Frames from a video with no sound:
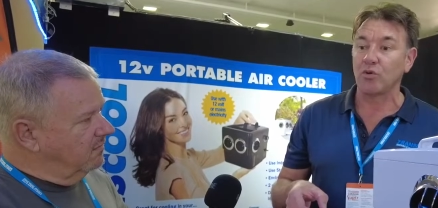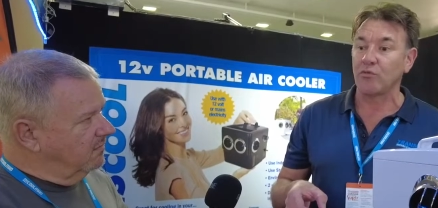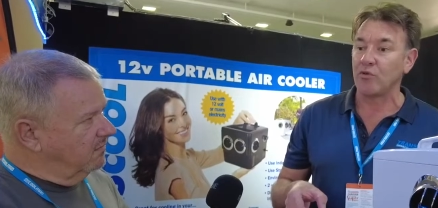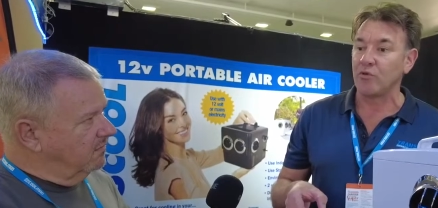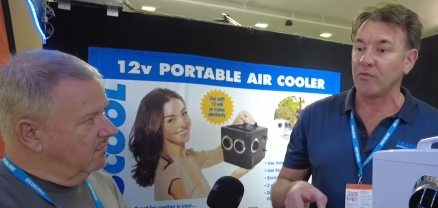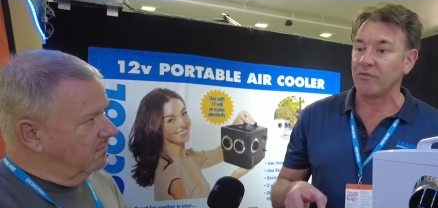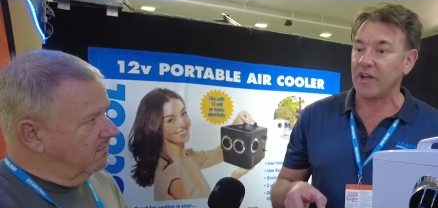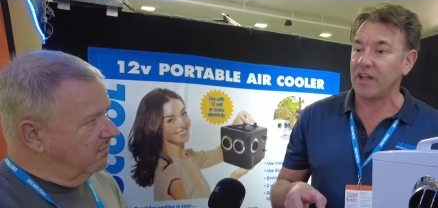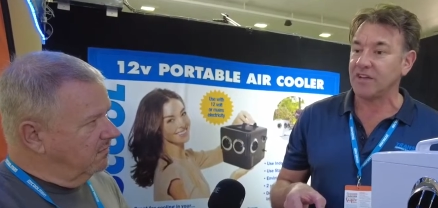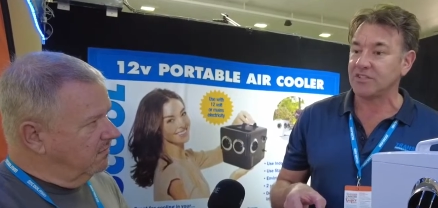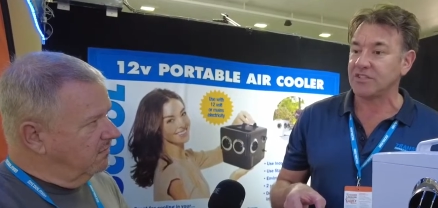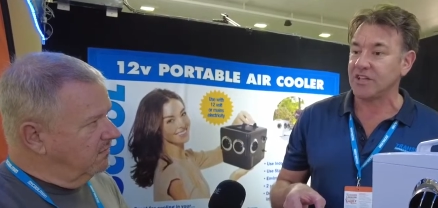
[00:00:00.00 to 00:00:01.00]
Speaker 1: the room of a
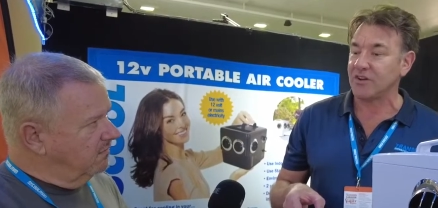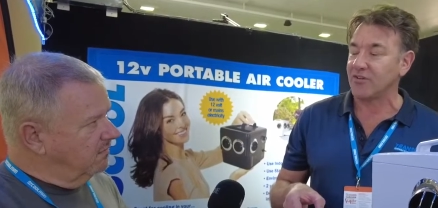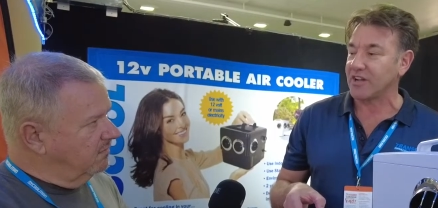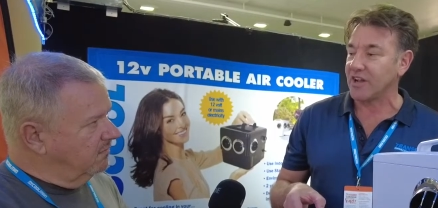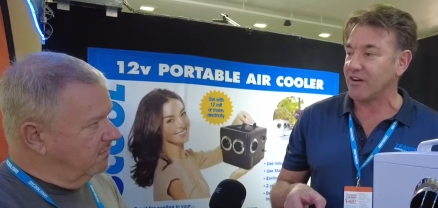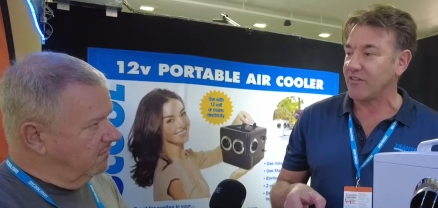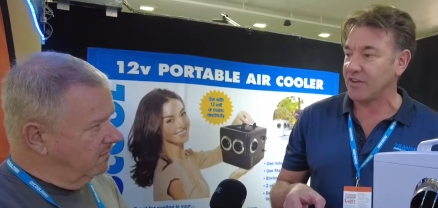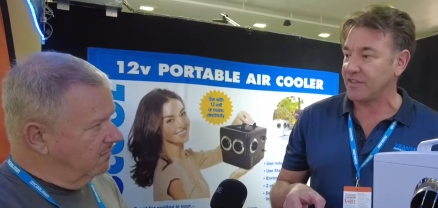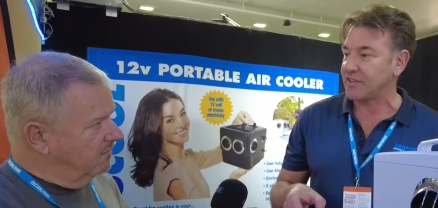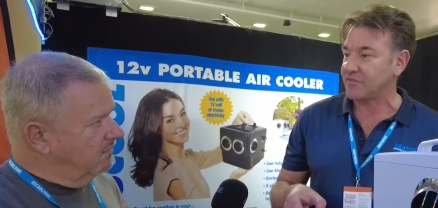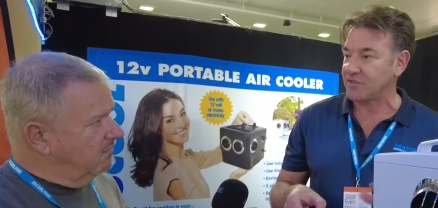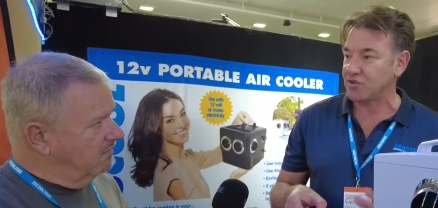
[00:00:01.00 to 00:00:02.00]
house down or a caravan,
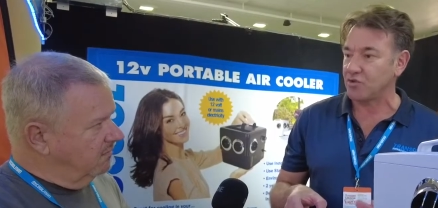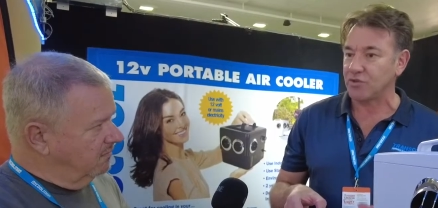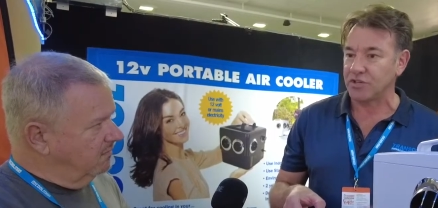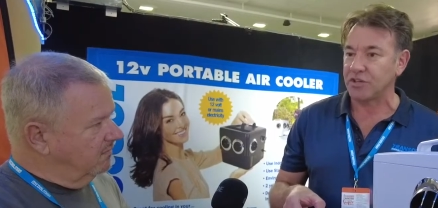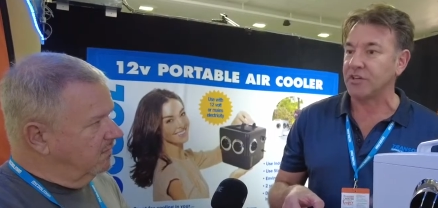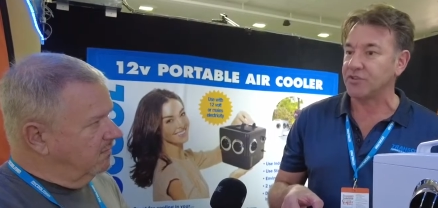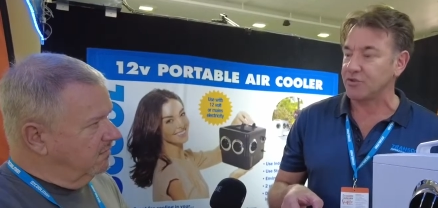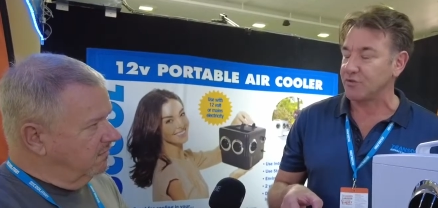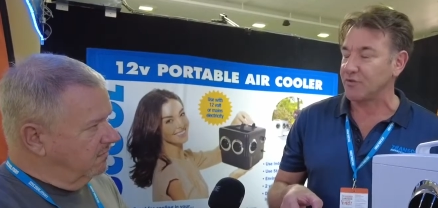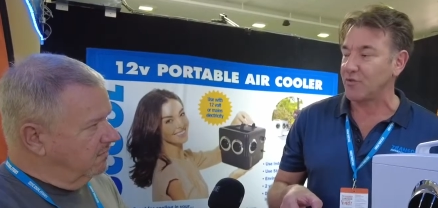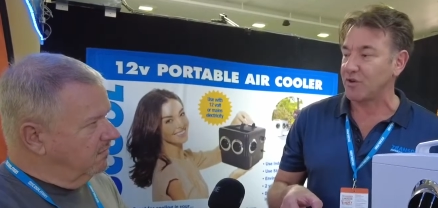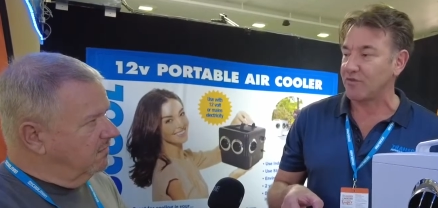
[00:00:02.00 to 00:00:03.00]
that's for sure. You need a
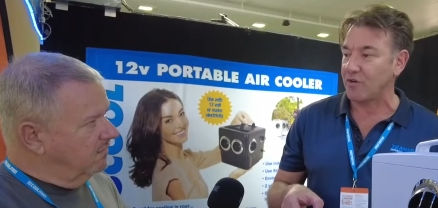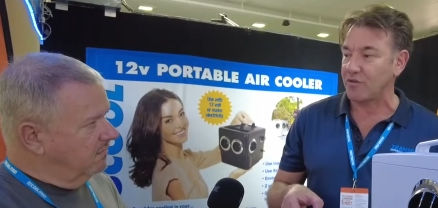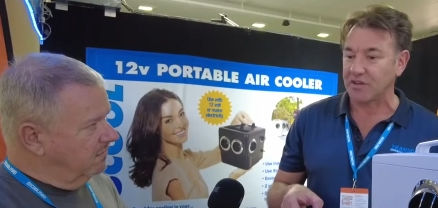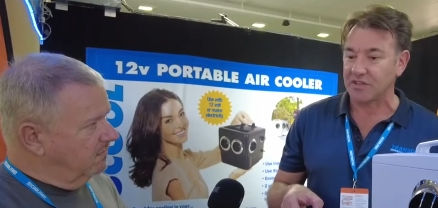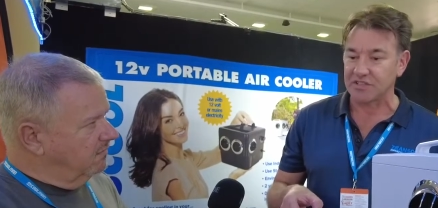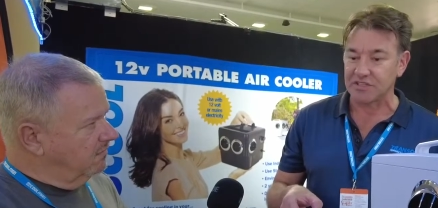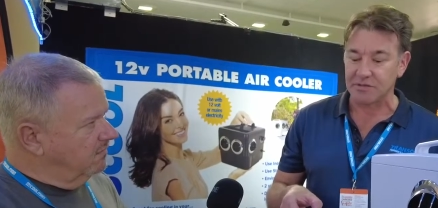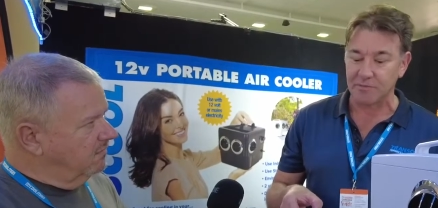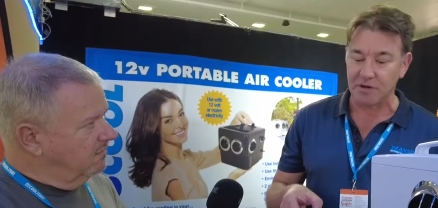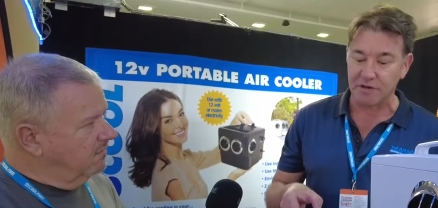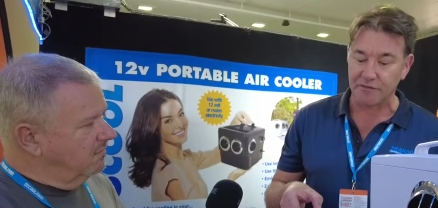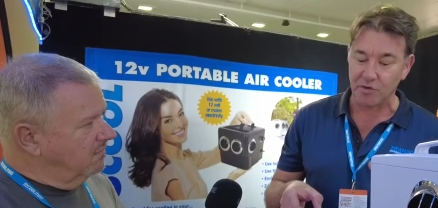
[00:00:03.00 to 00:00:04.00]
240 volt AC, but
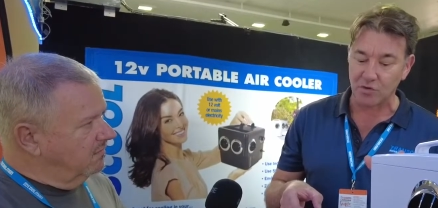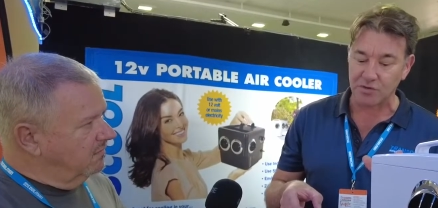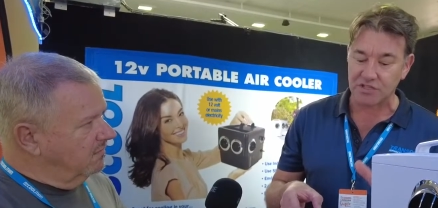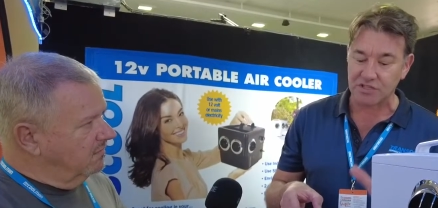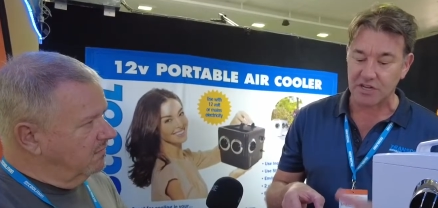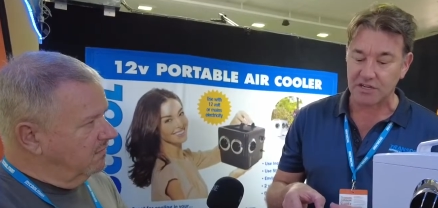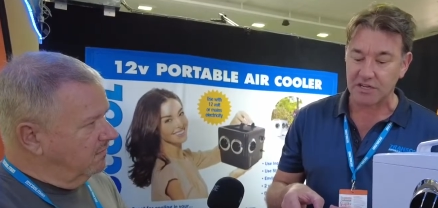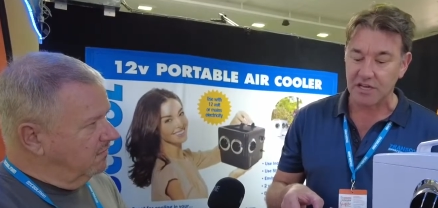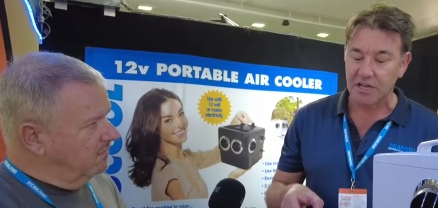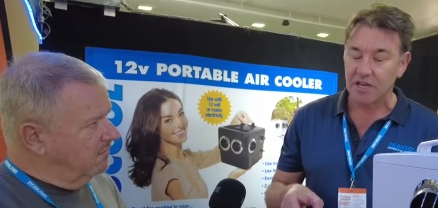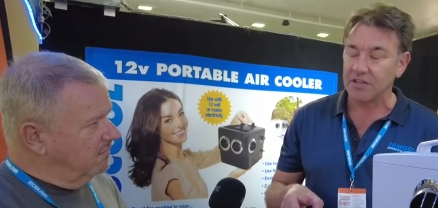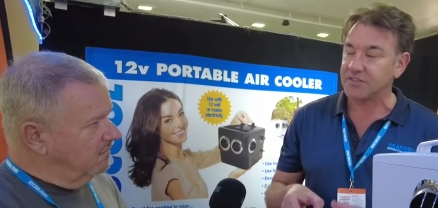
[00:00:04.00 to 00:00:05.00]
if you're stuck,
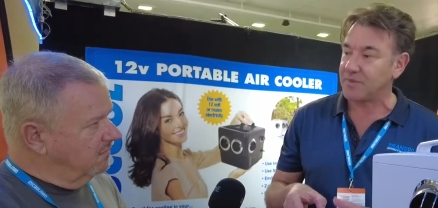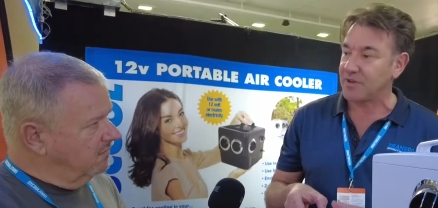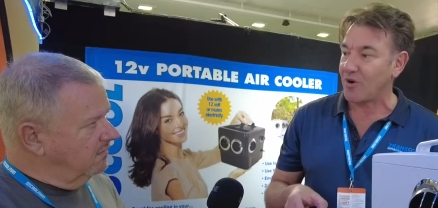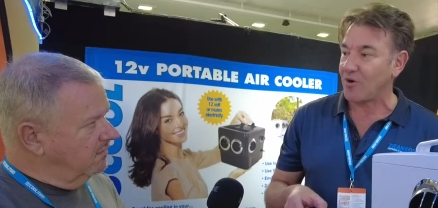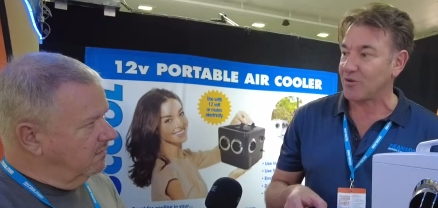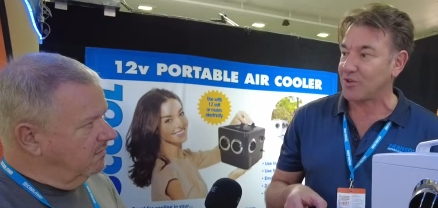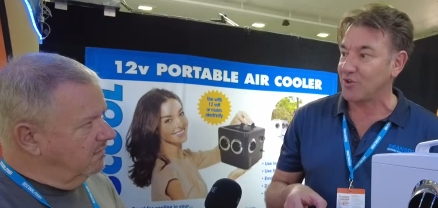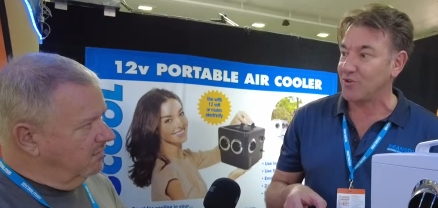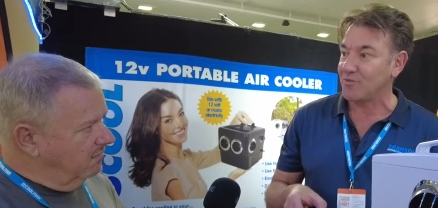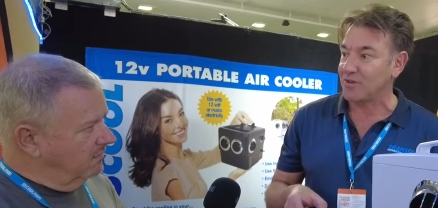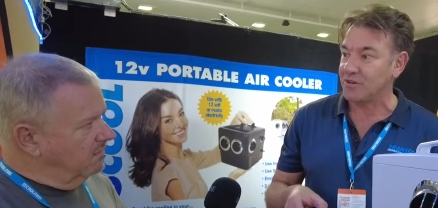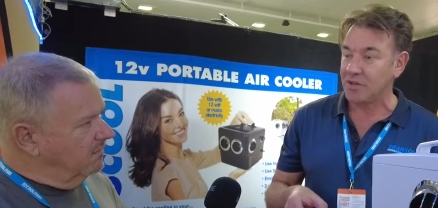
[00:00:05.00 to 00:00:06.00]
it's a bit hot or
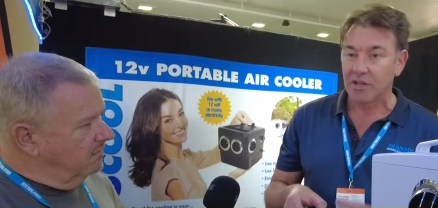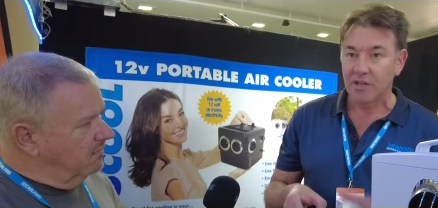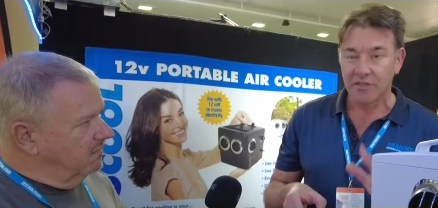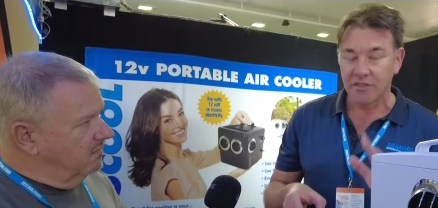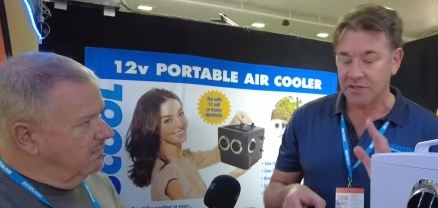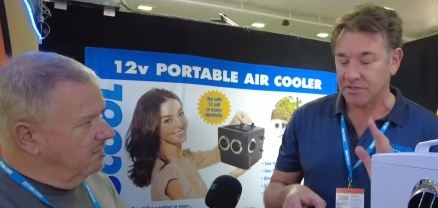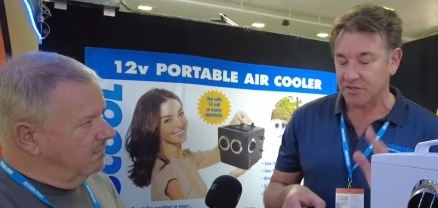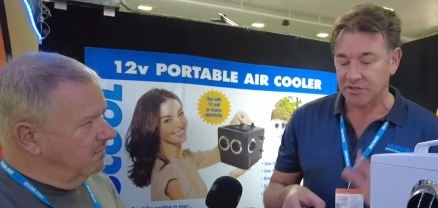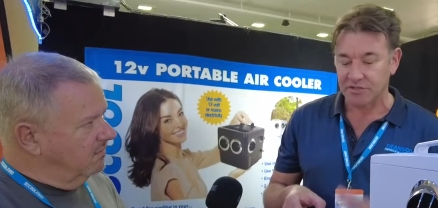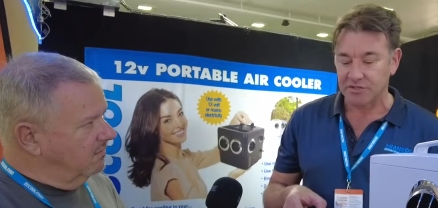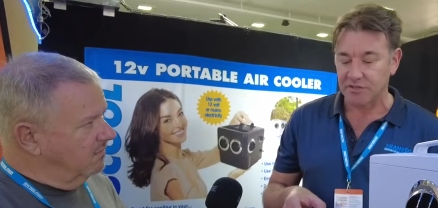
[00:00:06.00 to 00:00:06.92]
humid, these are just,